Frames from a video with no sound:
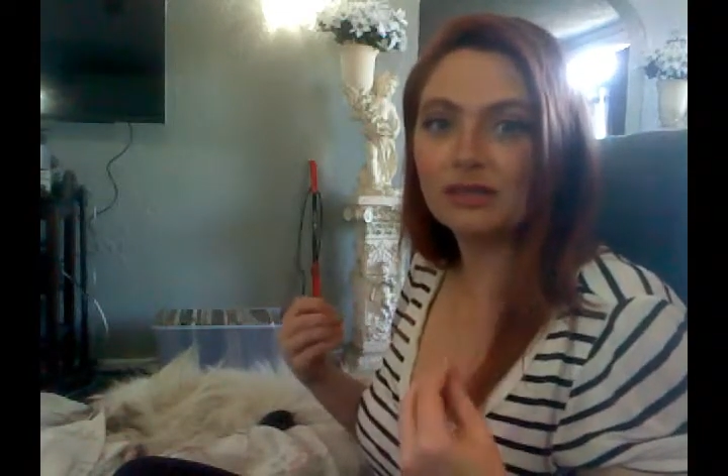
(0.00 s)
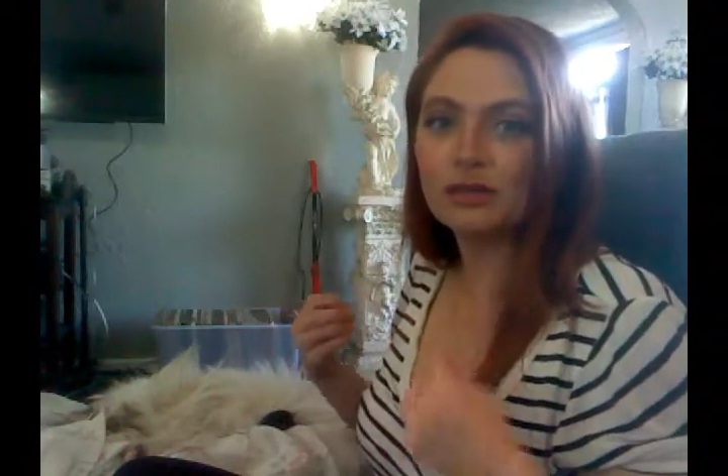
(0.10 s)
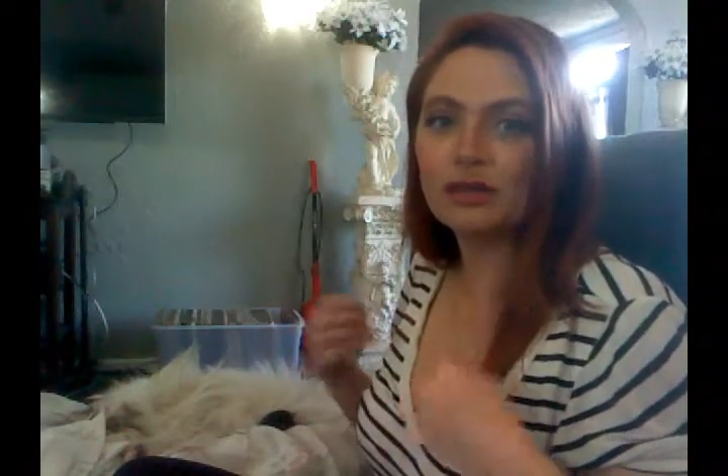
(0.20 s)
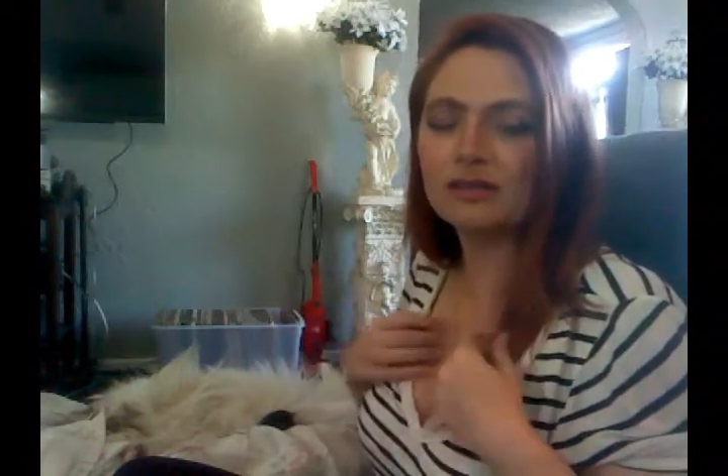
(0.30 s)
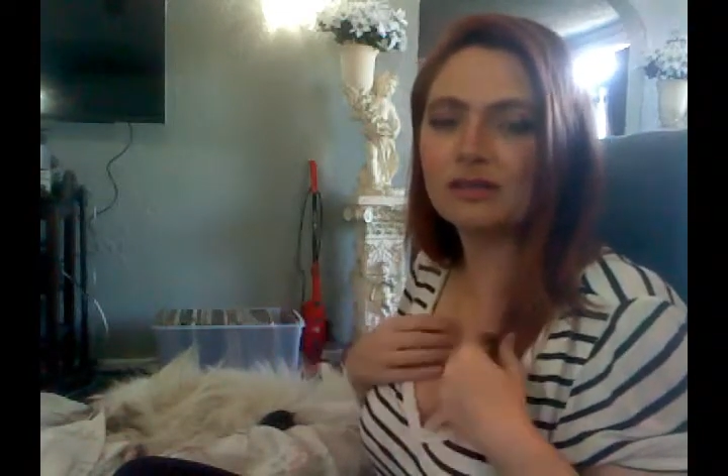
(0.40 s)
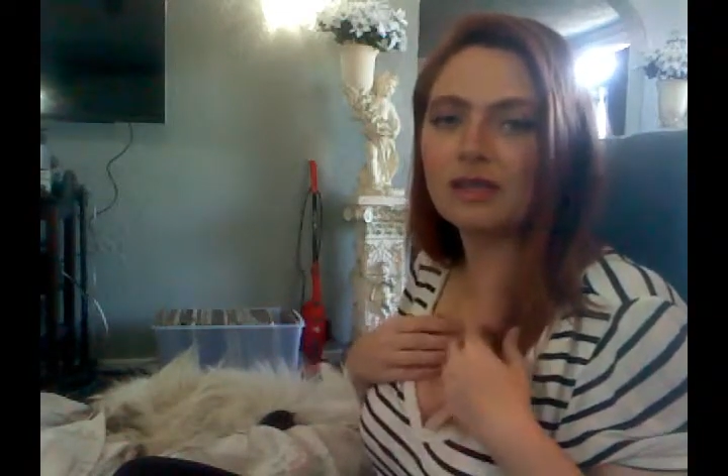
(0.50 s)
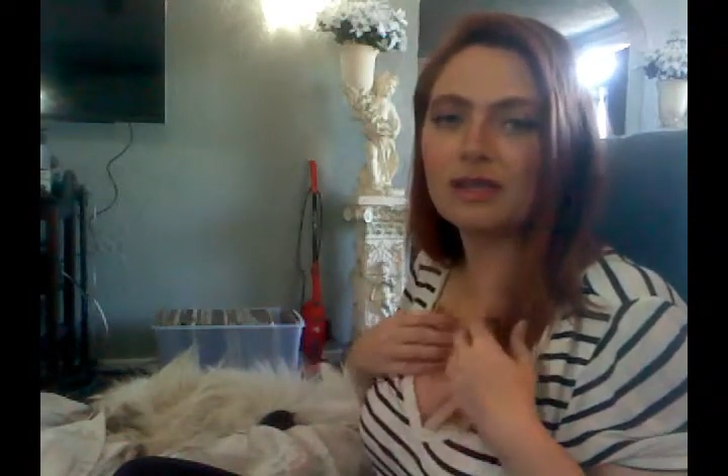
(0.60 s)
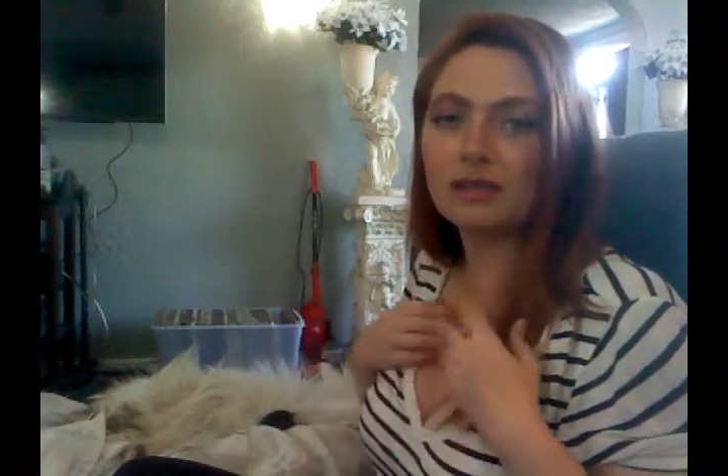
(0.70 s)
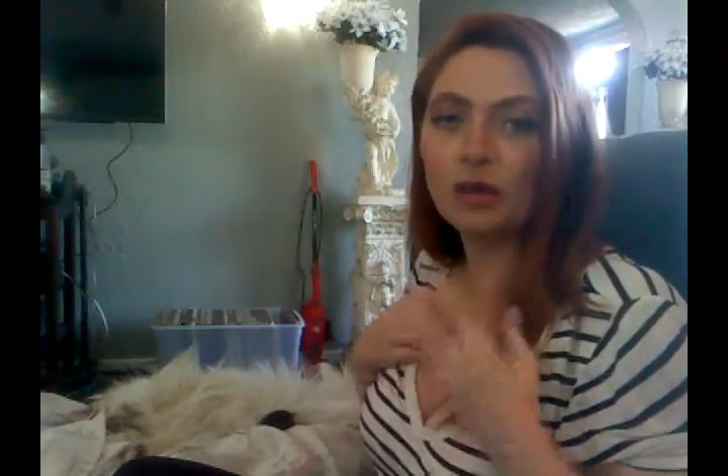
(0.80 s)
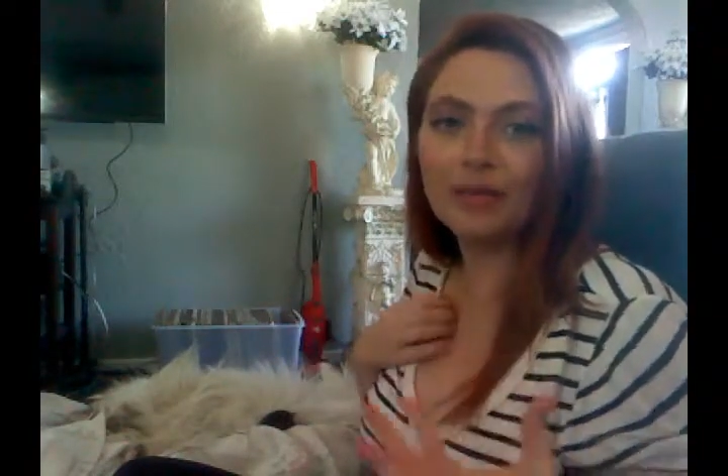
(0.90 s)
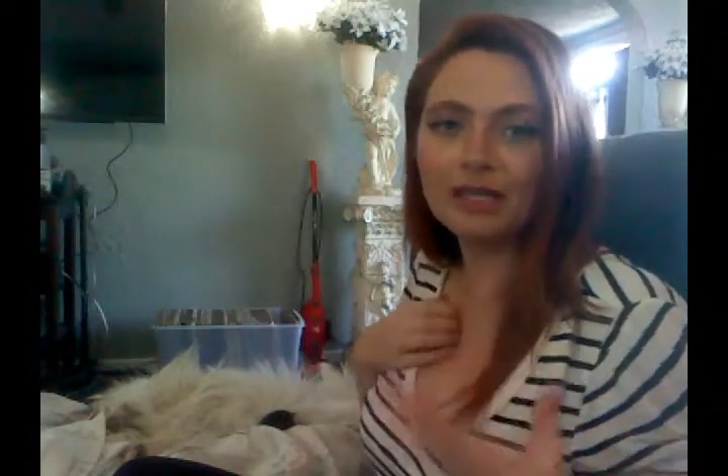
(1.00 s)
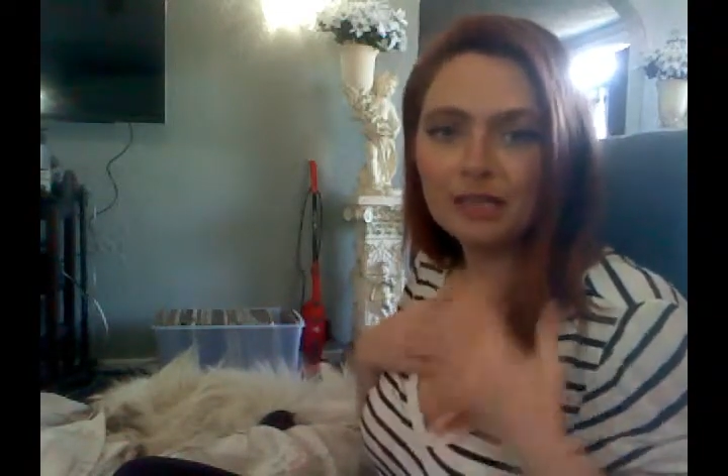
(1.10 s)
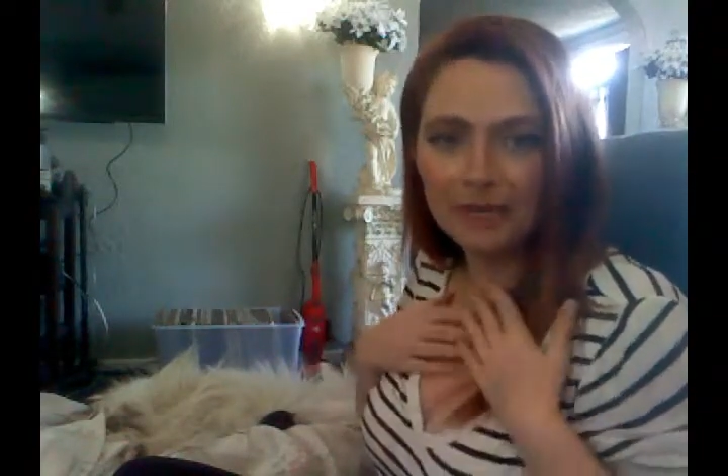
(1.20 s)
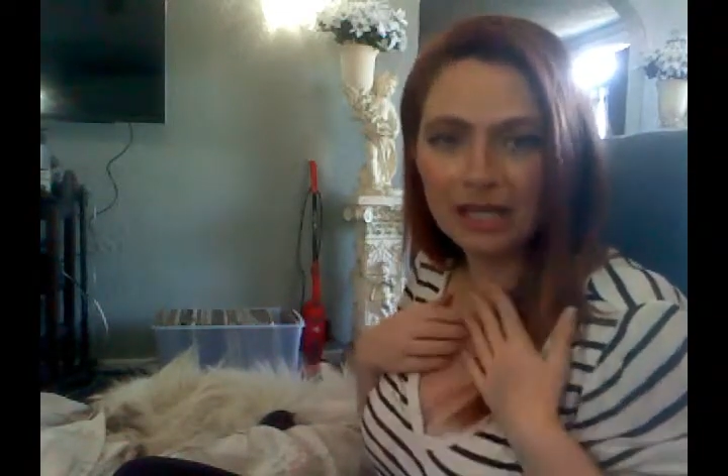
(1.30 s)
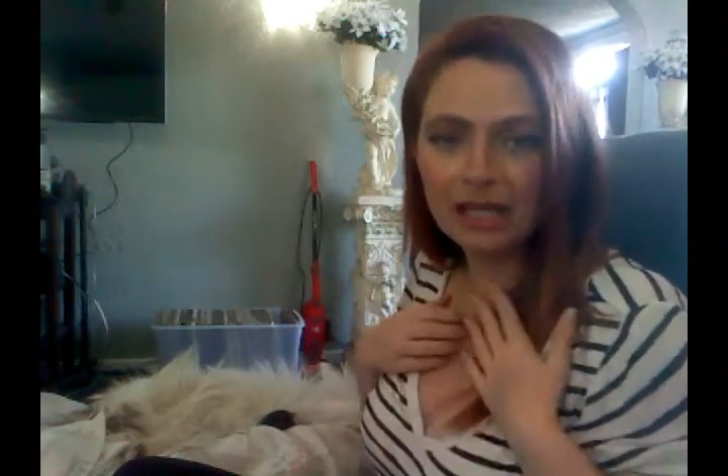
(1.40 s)
So this, a soulmate
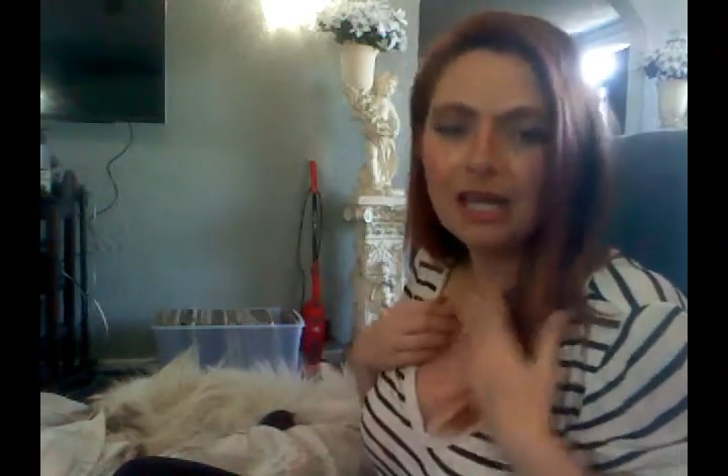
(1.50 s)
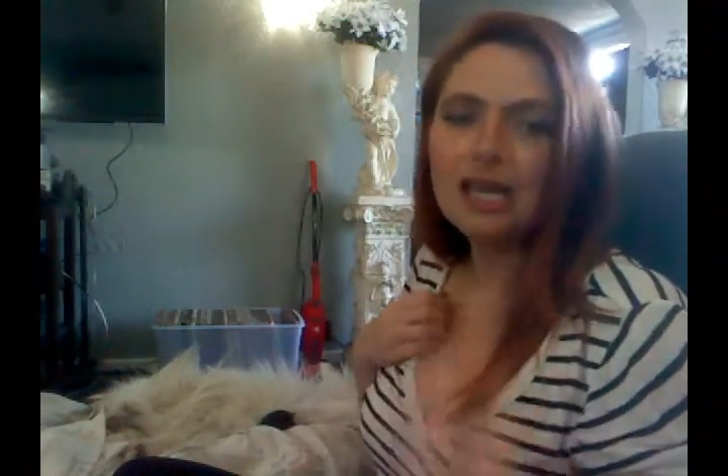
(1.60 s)
to me,